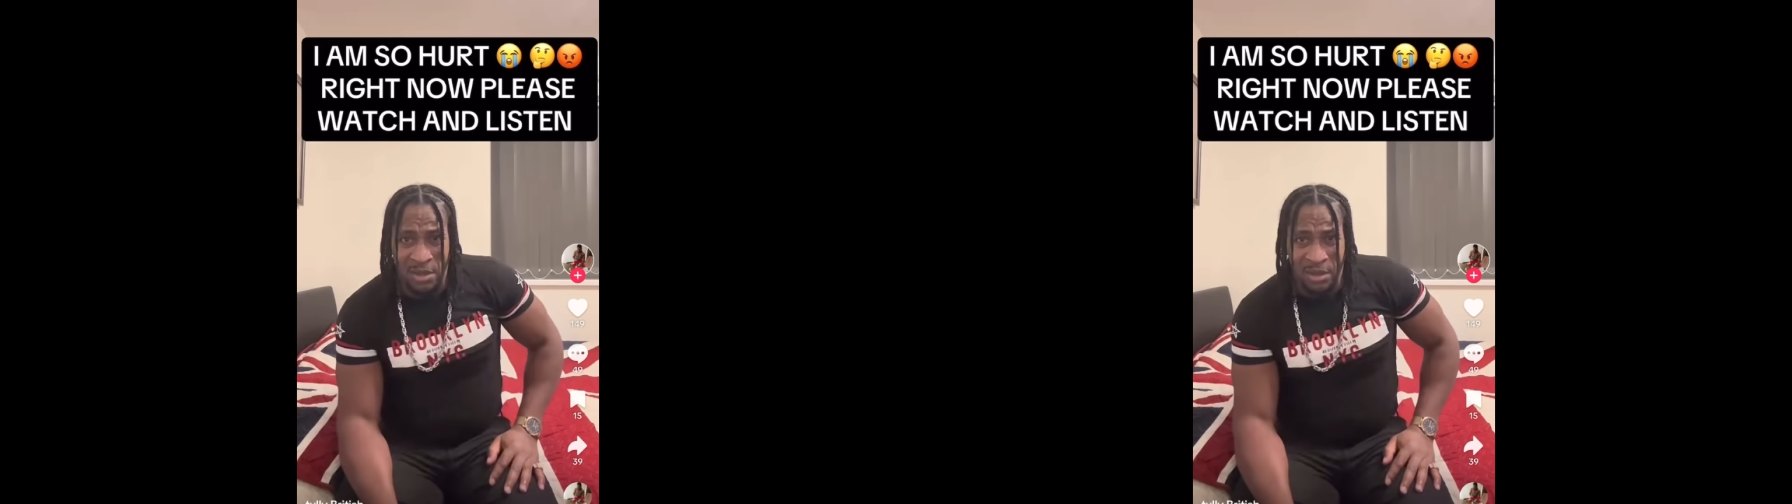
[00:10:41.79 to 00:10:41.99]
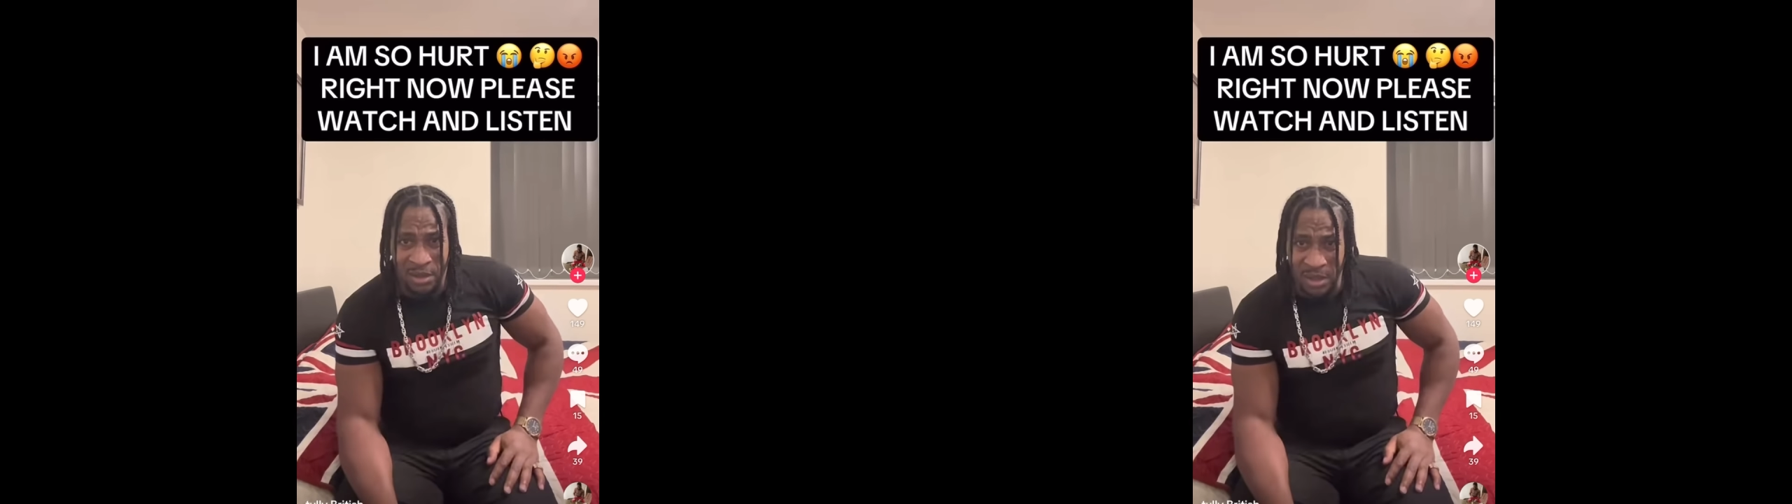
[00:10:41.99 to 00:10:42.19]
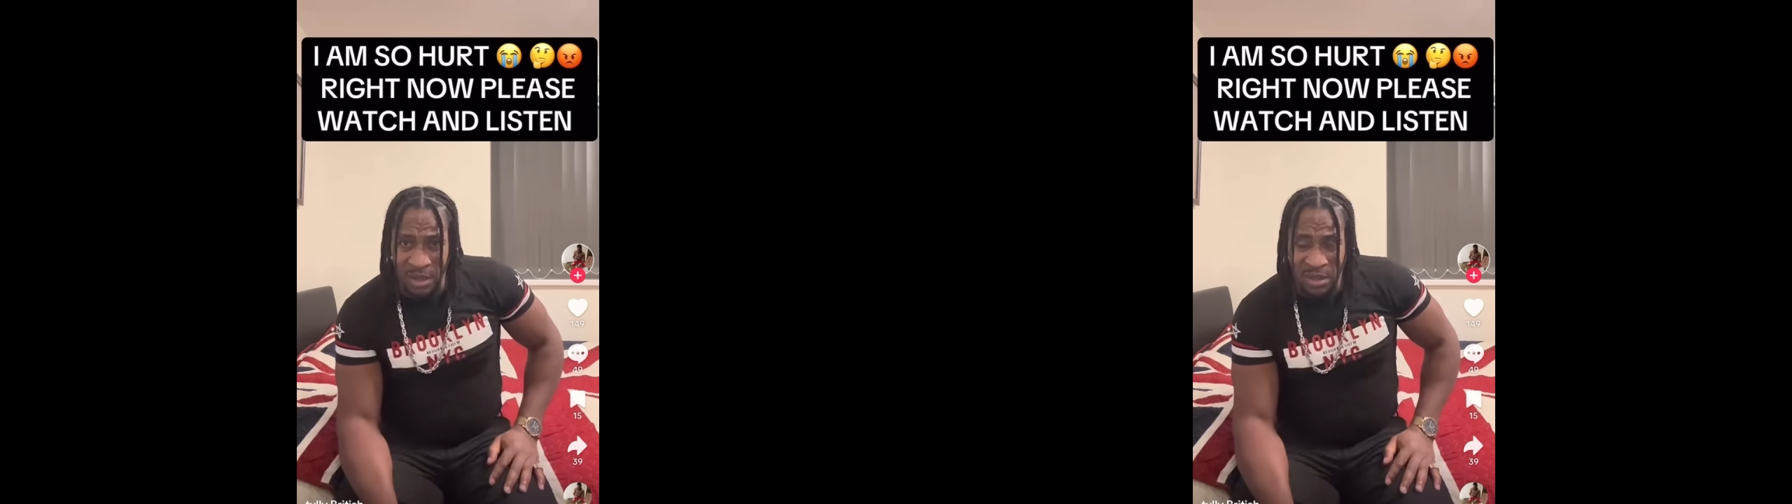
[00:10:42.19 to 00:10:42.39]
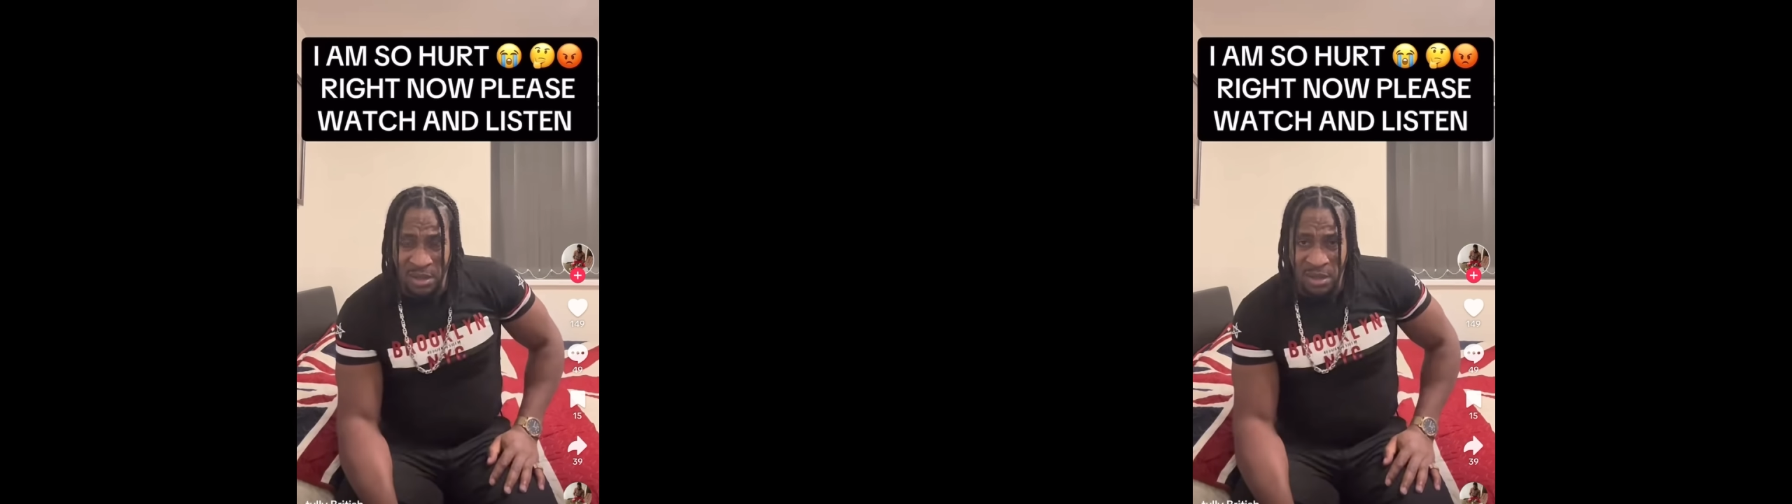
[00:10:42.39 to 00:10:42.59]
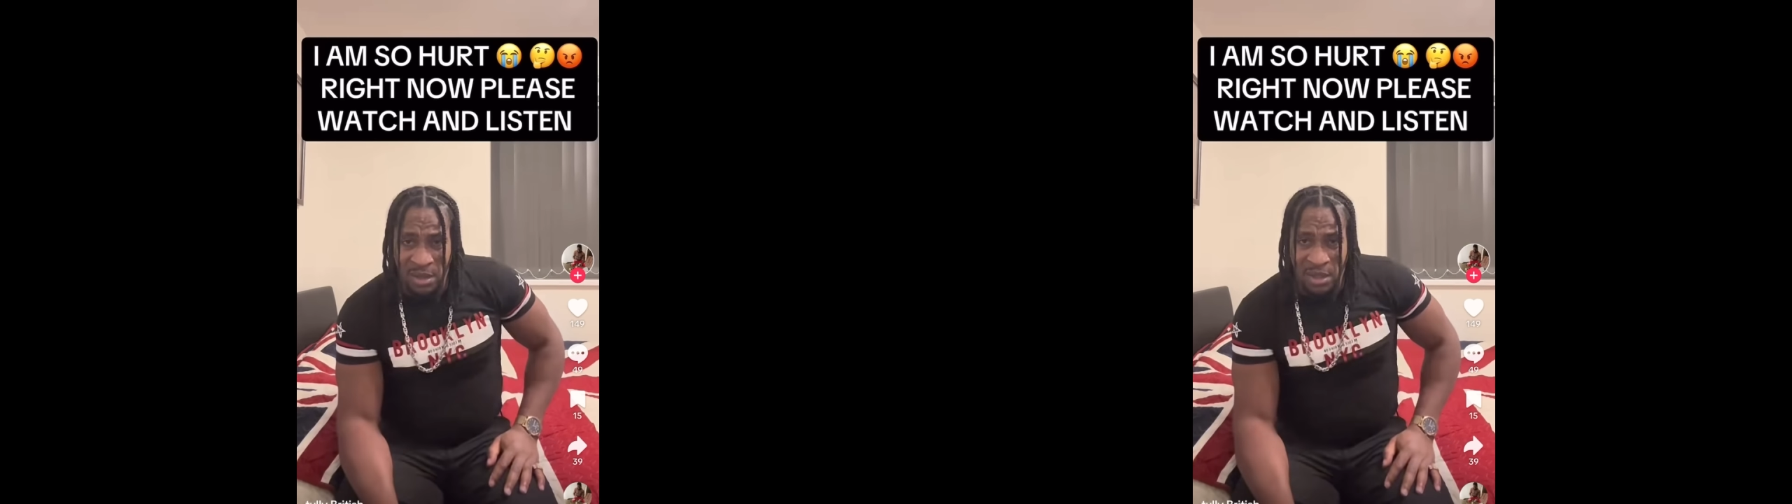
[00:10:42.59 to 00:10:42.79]
Yeah,
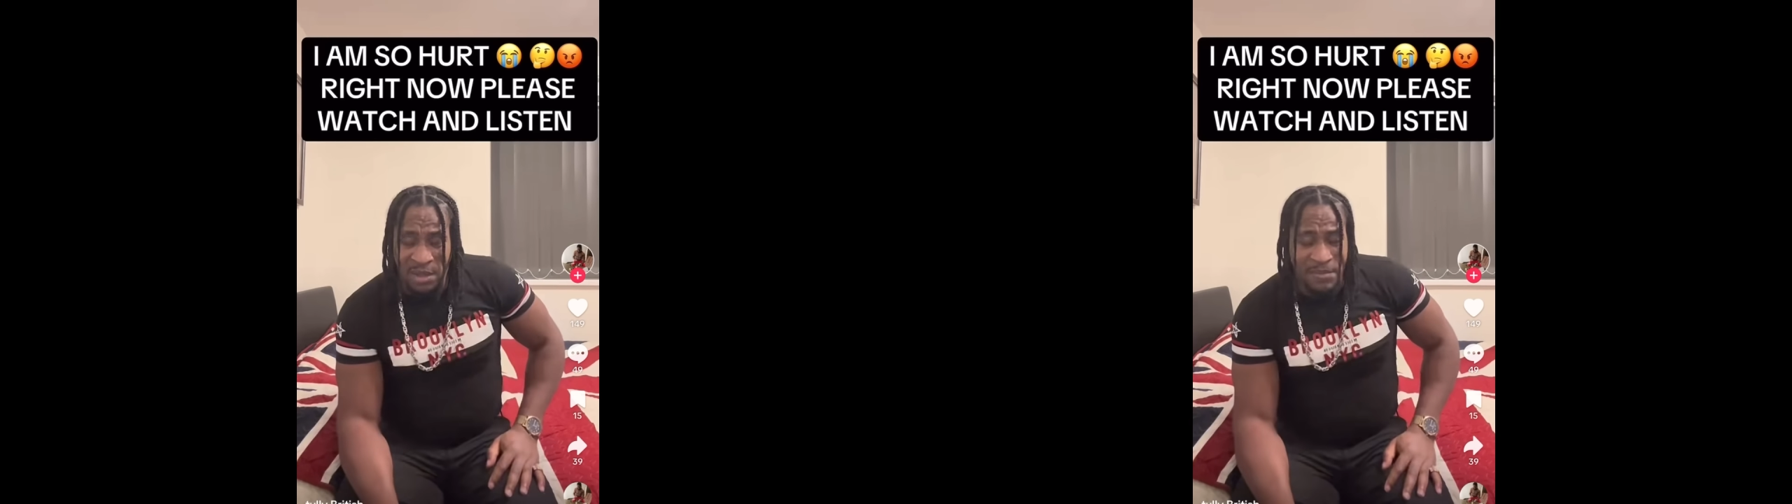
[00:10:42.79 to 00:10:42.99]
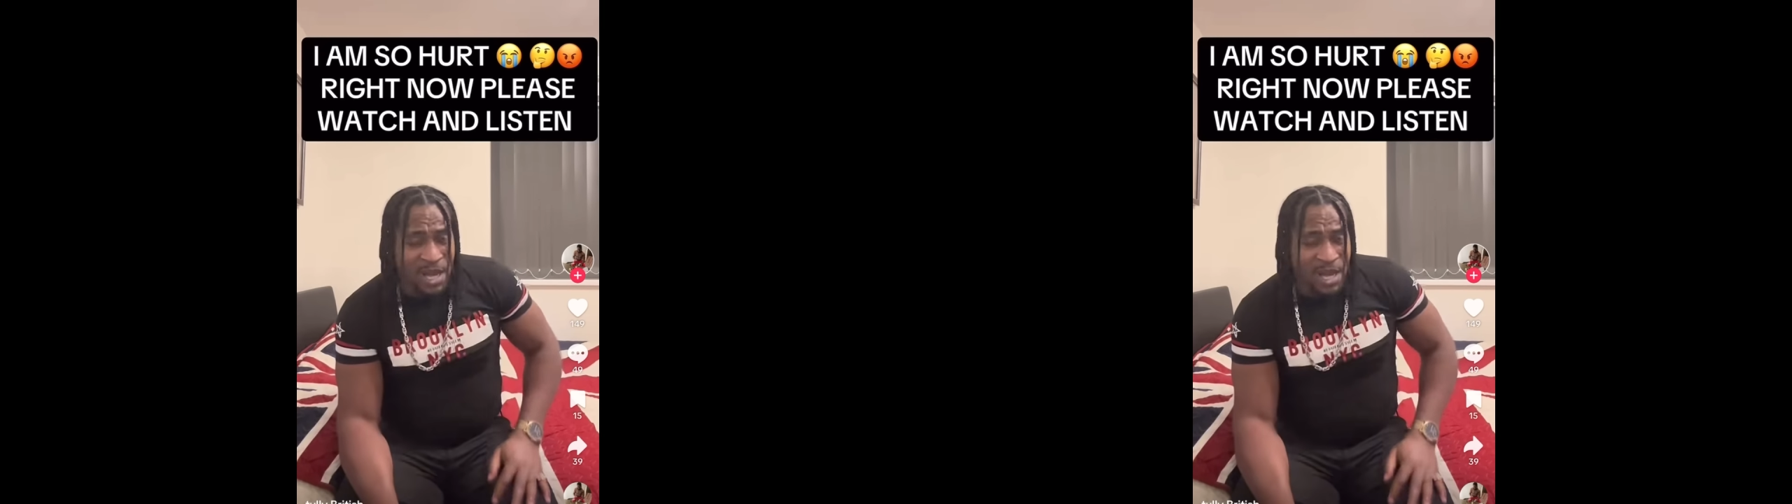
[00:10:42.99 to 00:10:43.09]
in